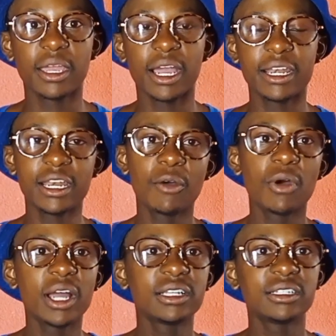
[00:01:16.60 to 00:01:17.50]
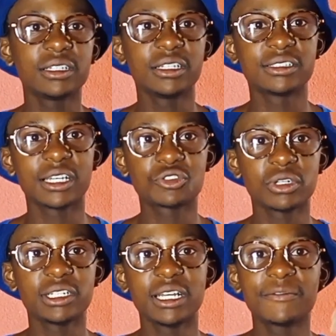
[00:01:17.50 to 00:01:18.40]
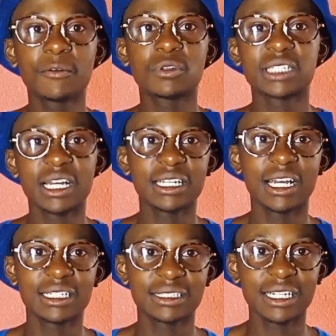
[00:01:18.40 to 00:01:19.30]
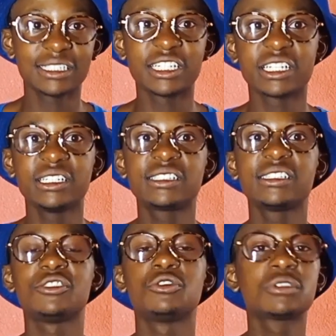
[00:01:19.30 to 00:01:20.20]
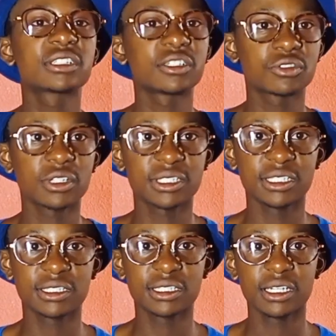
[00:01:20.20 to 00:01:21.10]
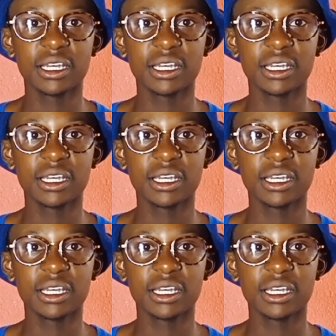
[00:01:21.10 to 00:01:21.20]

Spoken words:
Another one is actually that falls under study techniques is use resources.